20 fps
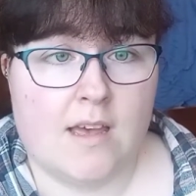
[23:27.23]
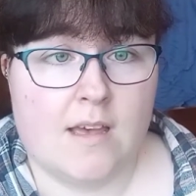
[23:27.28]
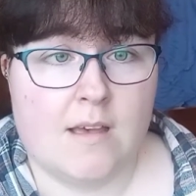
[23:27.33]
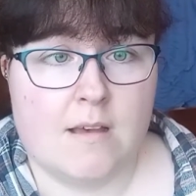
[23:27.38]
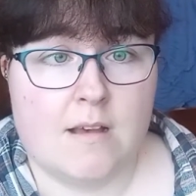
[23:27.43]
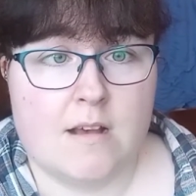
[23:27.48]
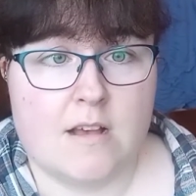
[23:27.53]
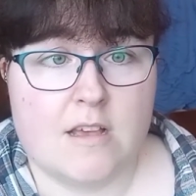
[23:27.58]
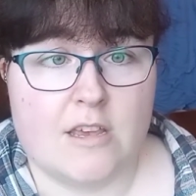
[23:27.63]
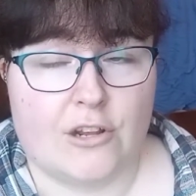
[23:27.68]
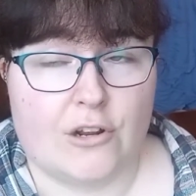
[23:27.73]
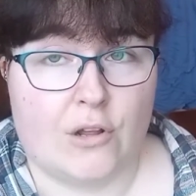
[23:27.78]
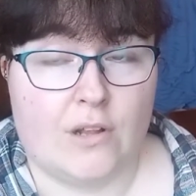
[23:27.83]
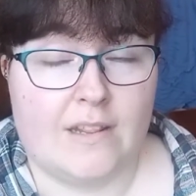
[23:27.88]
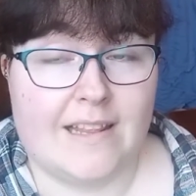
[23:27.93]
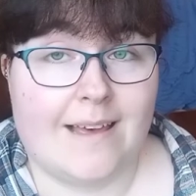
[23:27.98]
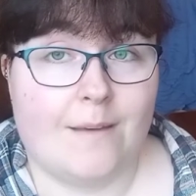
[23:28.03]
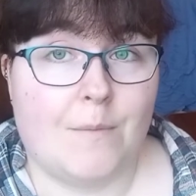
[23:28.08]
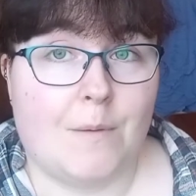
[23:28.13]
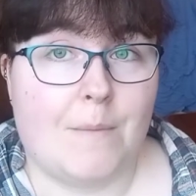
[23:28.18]
you know, let
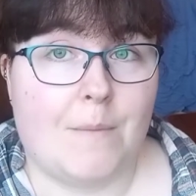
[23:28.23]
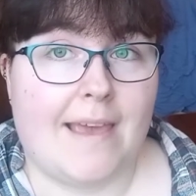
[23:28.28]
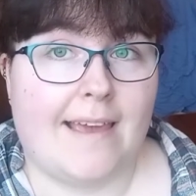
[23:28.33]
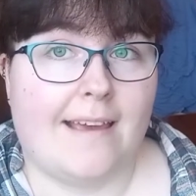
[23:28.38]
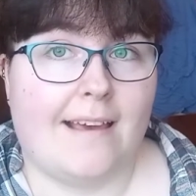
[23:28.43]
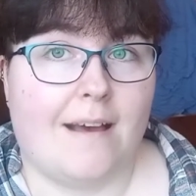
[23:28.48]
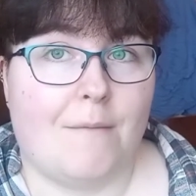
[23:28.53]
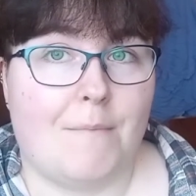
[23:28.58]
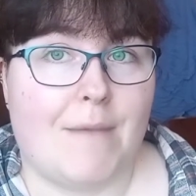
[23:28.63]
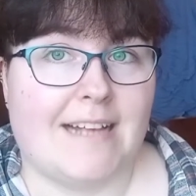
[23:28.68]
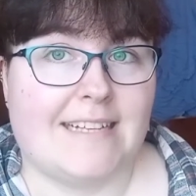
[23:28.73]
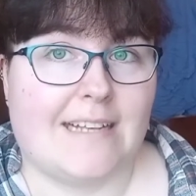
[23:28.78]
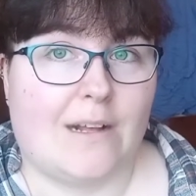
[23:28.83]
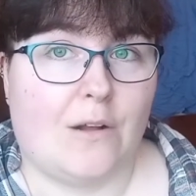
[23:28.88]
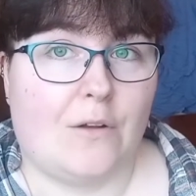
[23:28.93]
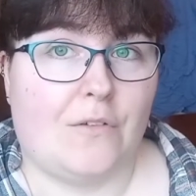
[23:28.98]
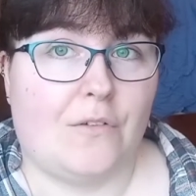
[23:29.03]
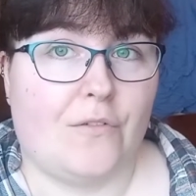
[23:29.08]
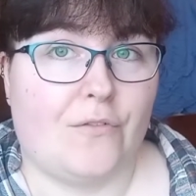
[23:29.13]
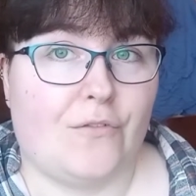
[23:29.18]
me make a mess out of
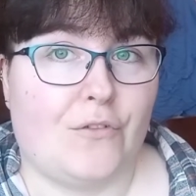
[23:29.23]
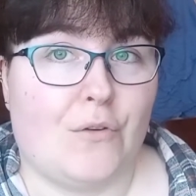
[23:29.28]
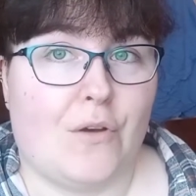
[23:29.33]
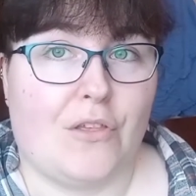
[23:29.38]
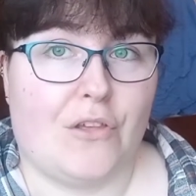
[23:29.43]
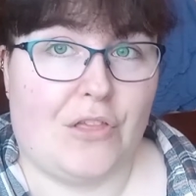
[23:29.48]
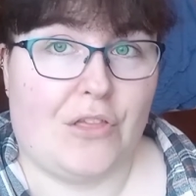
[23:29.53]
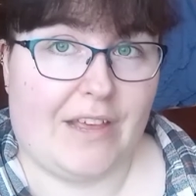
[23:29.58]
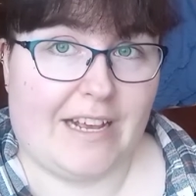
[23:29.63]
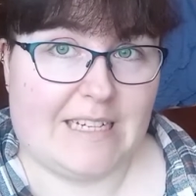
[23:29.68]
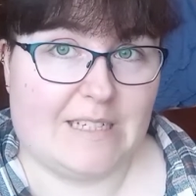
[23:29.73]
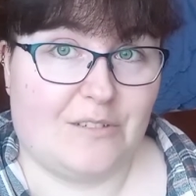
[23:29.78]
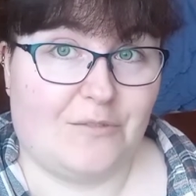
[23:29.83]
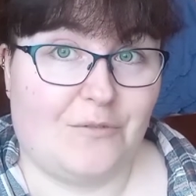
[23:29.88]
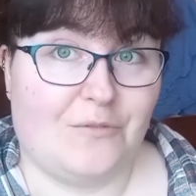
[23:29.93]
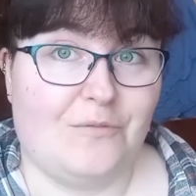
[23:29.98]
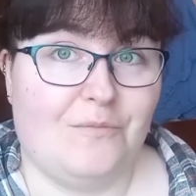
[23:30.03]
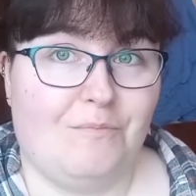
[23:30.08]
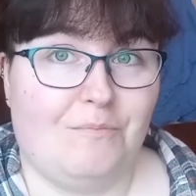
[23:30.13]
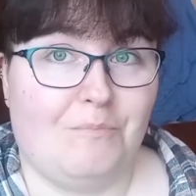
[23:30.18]
a few other things
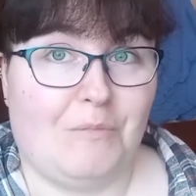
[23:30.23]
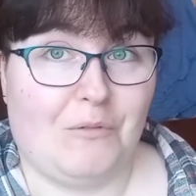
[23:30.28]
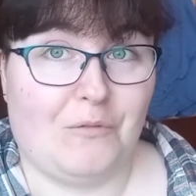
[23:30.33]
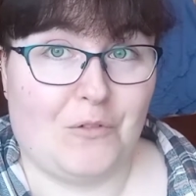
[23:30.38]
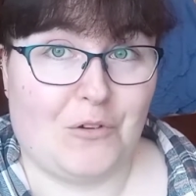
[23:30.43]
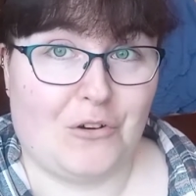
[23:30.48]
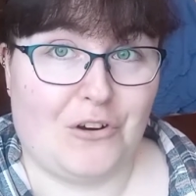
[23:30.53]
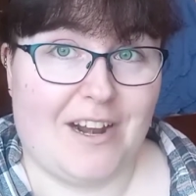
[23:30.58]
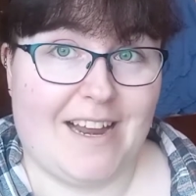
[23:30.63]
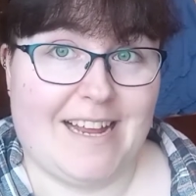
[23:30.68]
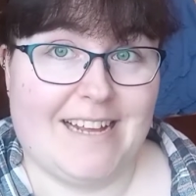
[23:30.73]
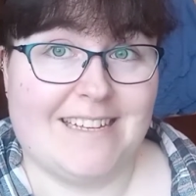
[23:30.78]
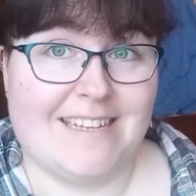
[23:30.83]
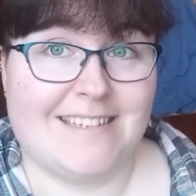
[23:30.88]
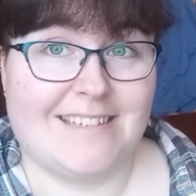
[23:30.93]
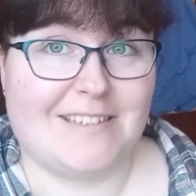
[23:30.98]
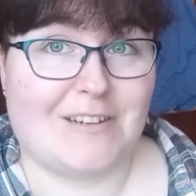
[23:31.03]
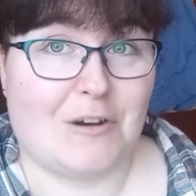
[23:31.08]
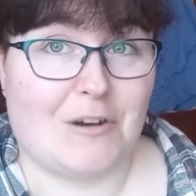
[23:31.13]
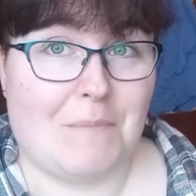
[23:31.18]
before I
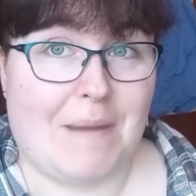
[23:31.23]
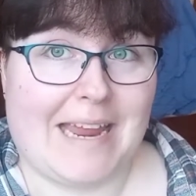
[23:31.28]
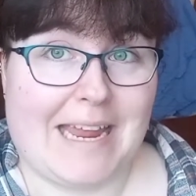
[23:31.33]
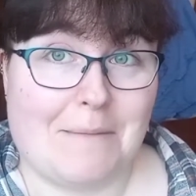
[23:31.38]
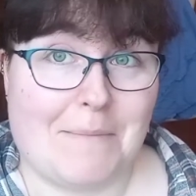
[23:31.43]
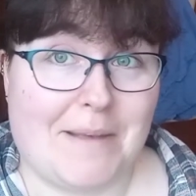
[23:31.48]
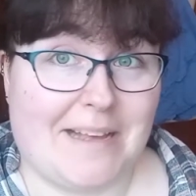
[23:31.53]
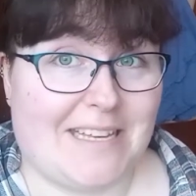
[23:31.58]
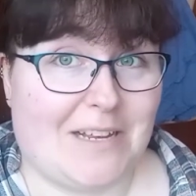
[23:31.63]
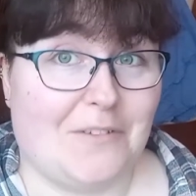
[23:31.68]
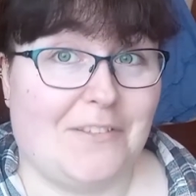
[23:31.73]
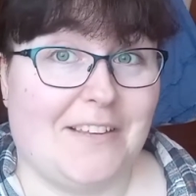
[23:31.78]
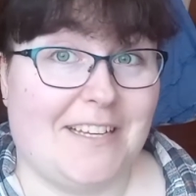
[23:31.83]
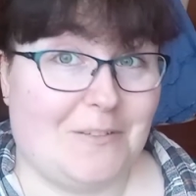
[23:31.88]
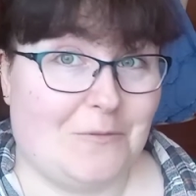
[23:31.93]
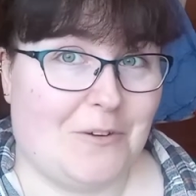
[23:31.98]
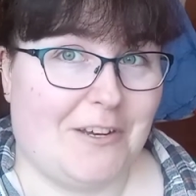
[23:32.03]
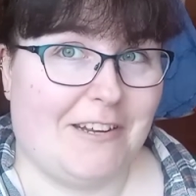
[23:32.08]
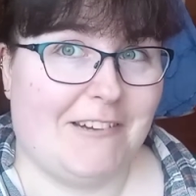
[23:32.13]
start making a mess out of this one.